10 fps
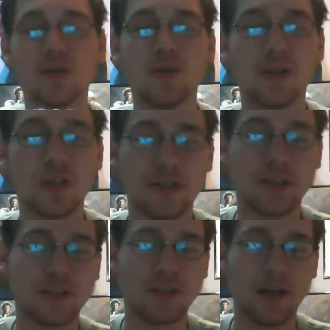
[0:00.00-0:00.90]
units I
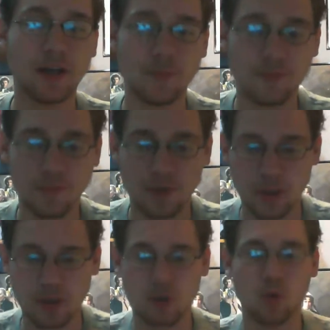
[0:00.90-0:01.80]
just said. So
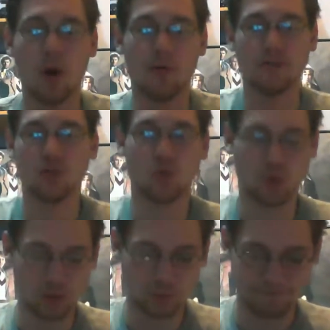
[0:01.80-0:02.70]
that's 12 in total.